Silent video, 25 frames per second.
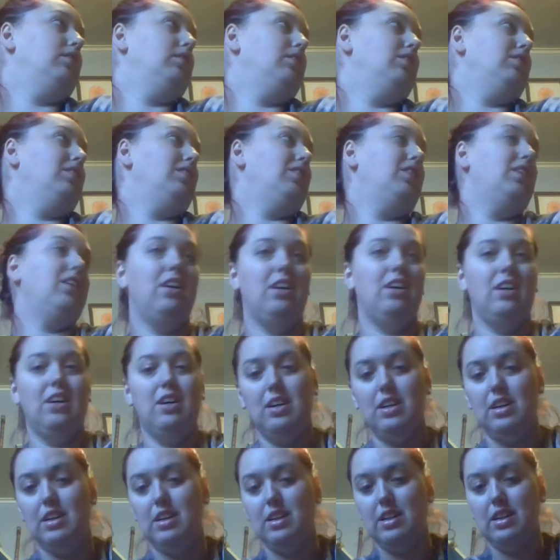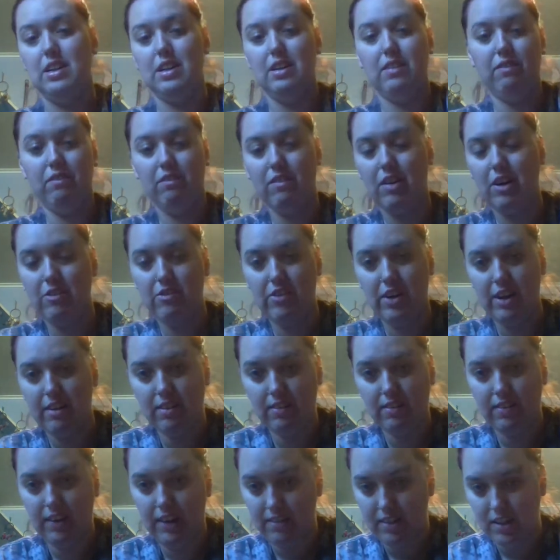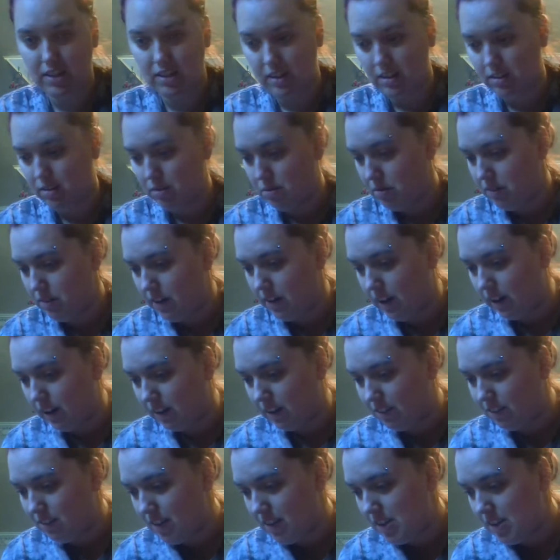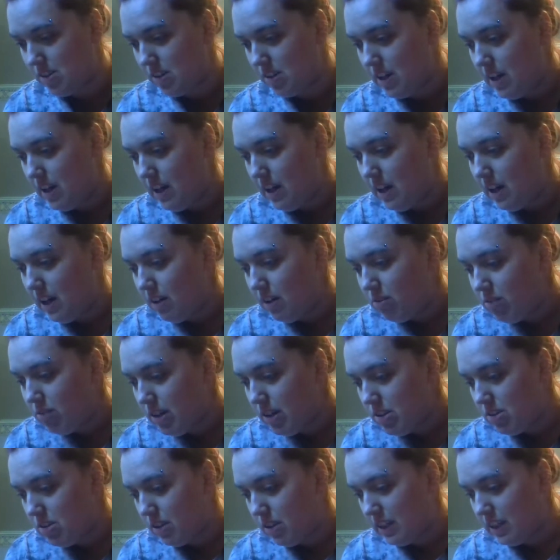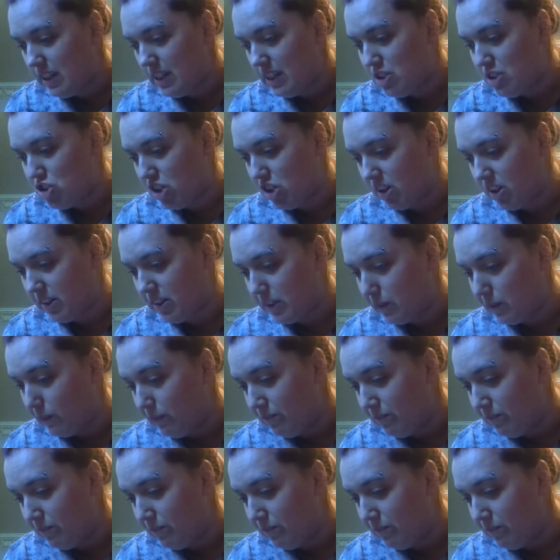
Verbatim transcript: Ah, uh, my baby babies just uh, oh, listen to each other.